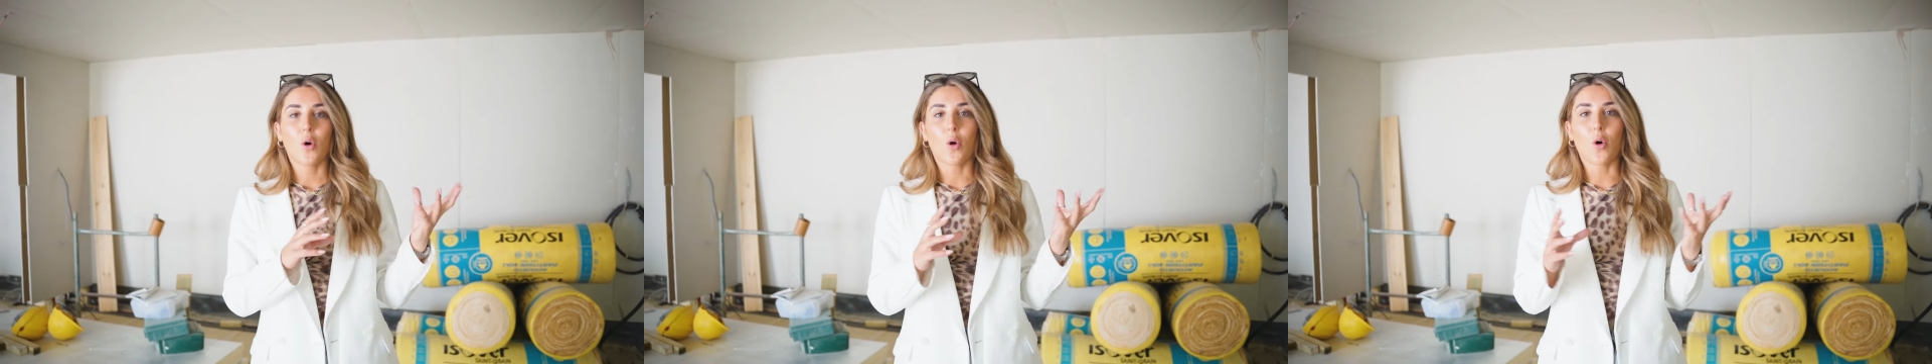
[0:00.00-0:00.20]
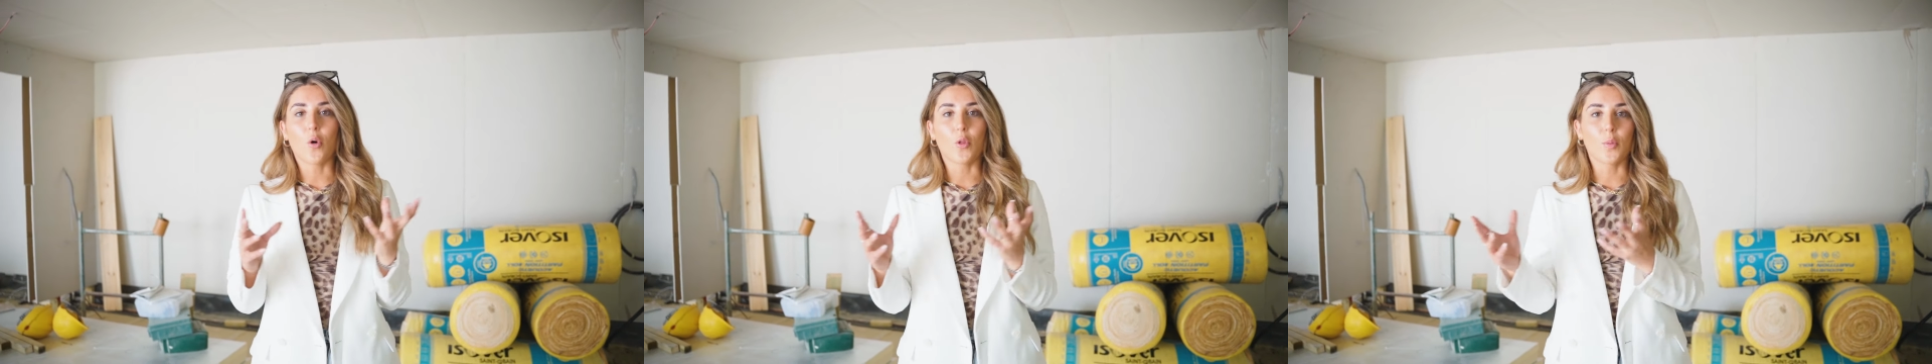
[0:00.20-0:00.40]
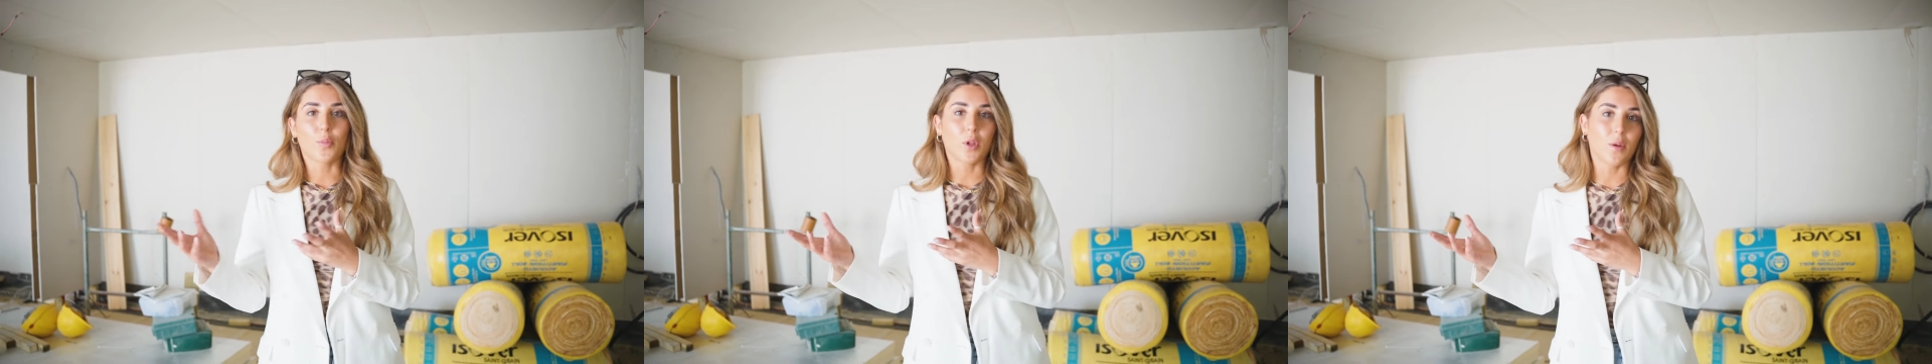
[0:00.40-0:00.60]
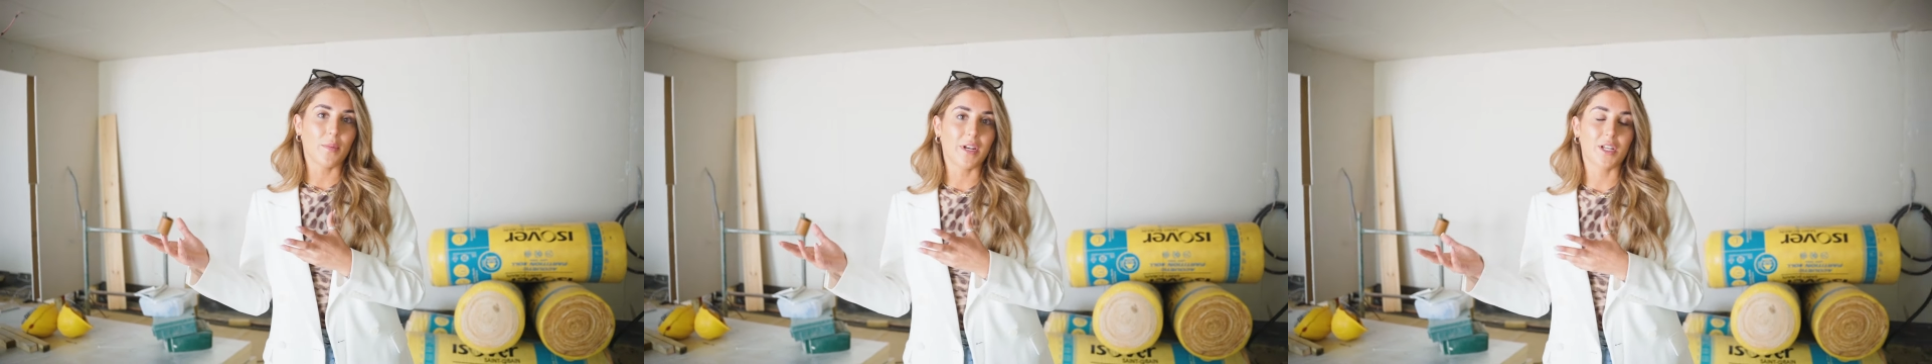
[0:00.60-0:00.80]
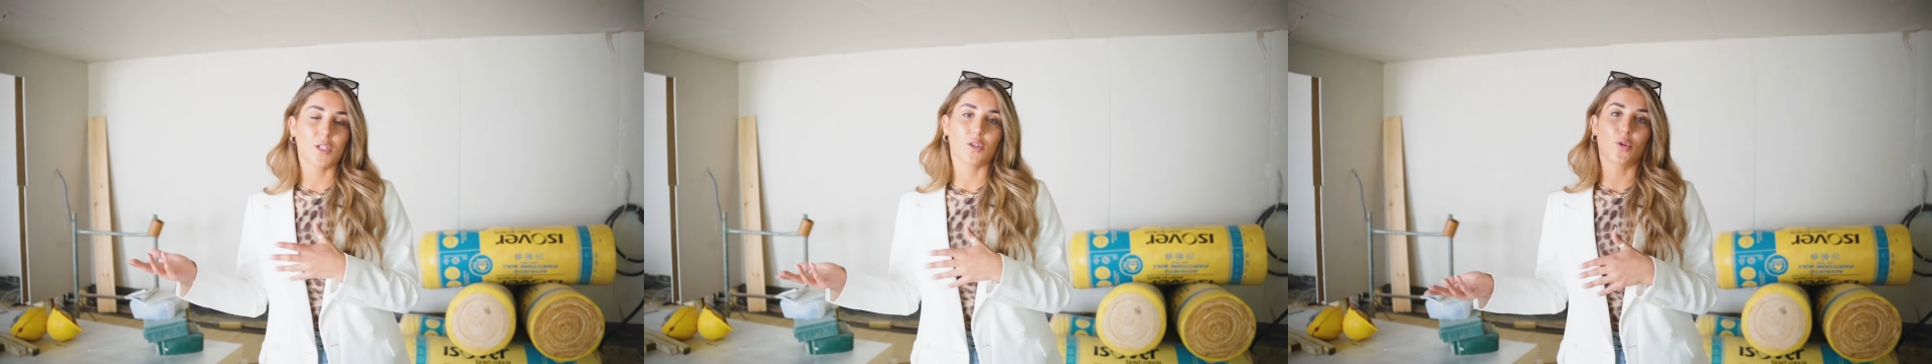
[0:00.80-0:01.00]
All the
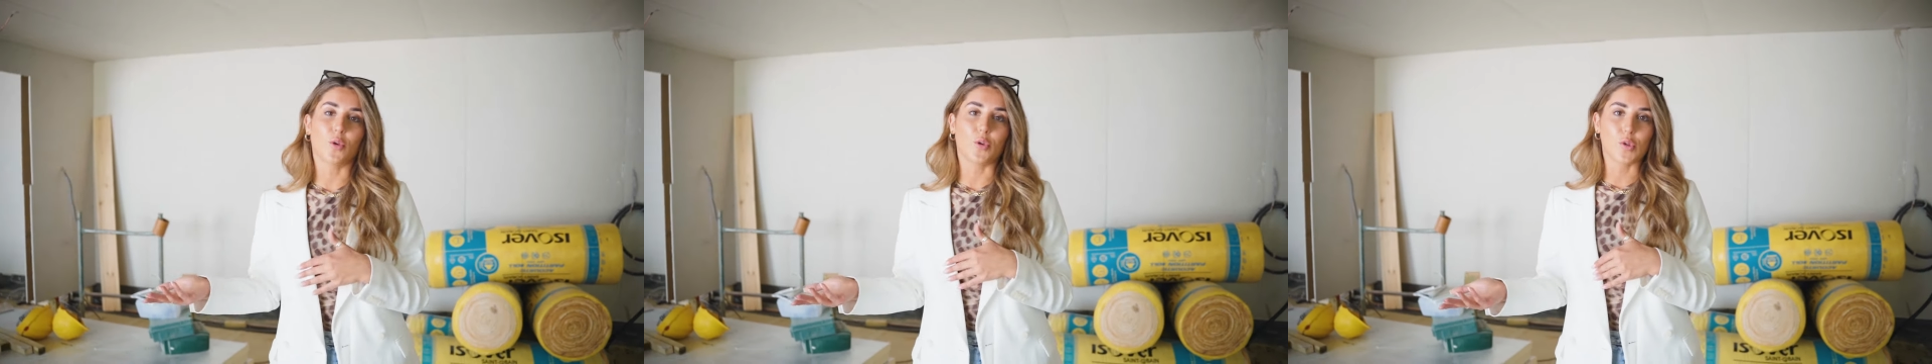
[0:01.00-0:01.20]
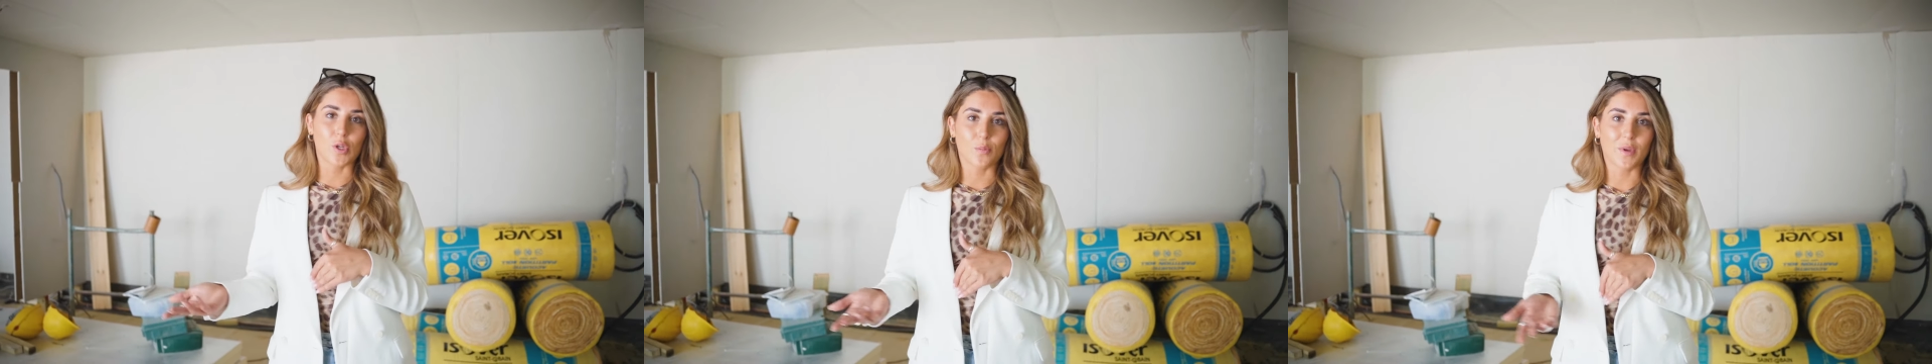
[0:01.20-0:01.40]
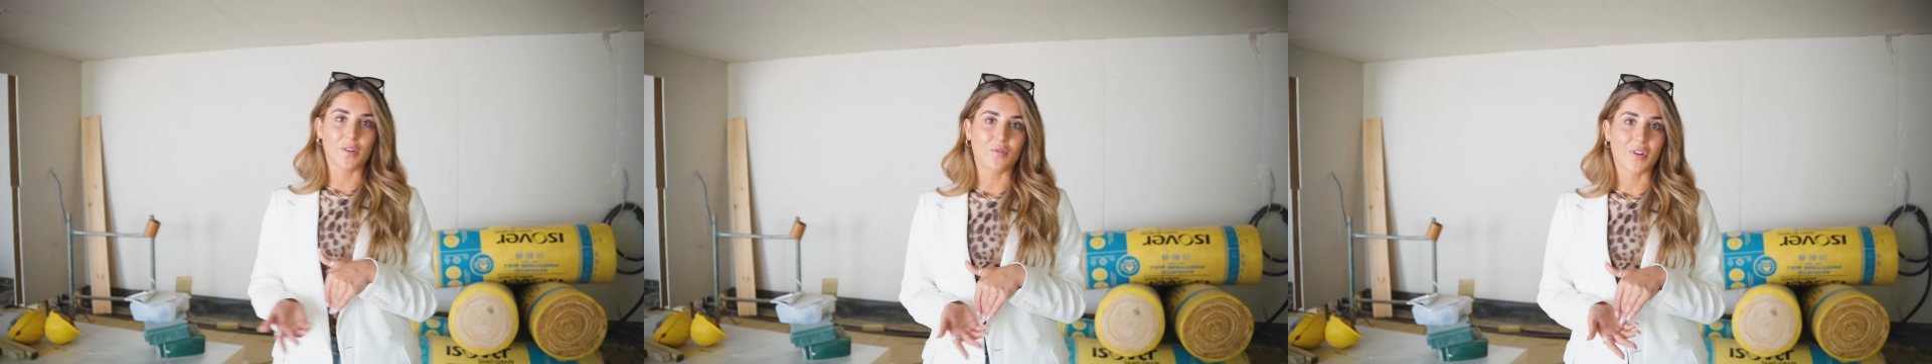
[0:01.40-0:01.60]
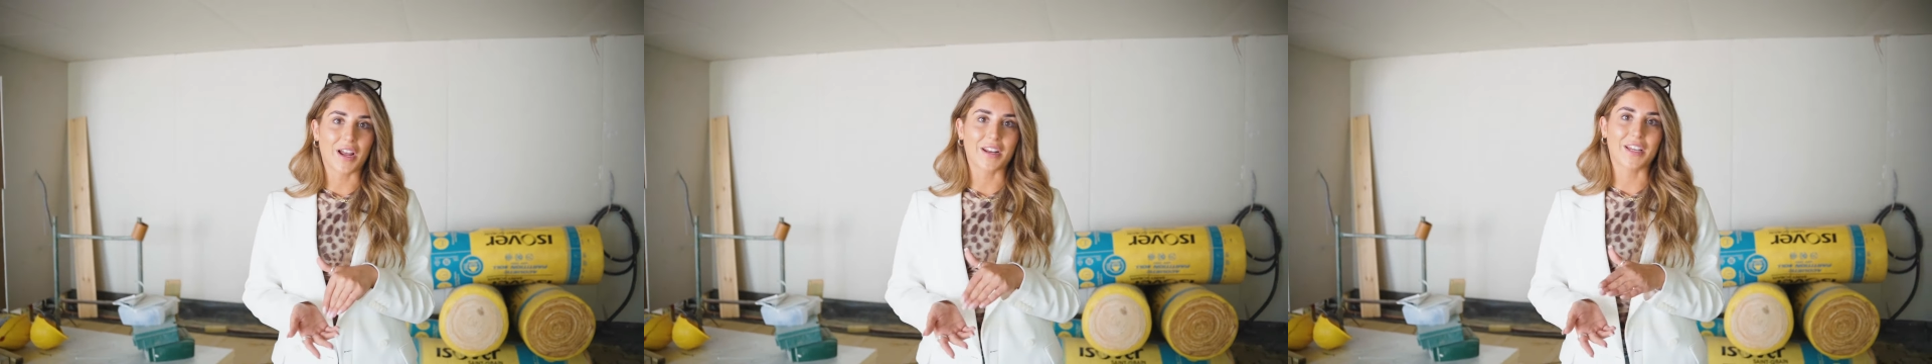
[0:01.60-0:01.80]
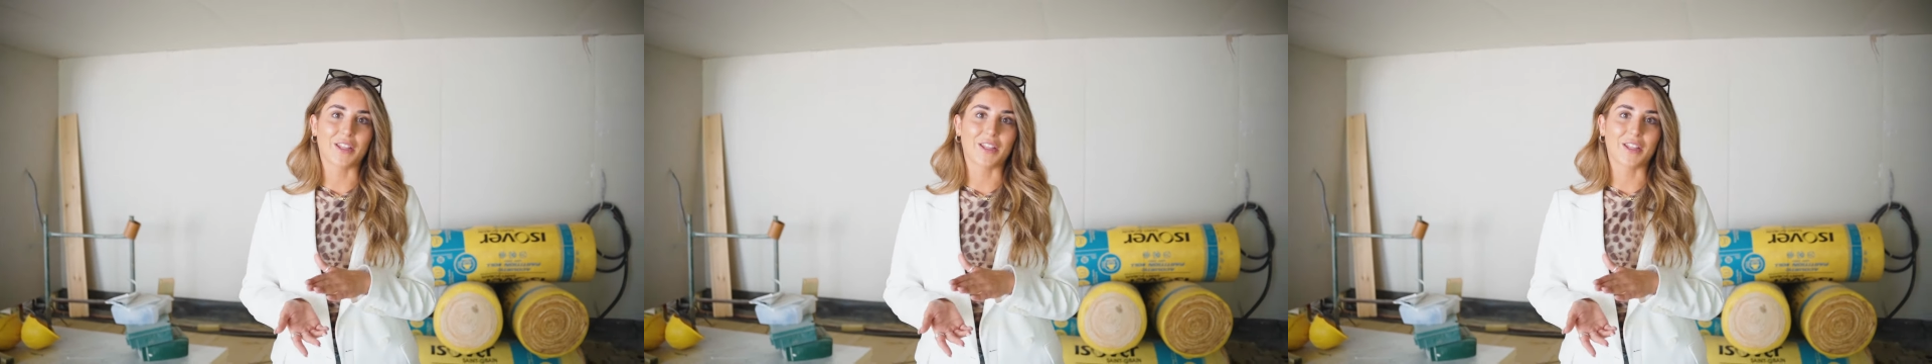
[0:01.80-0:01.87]
plumbing has also been run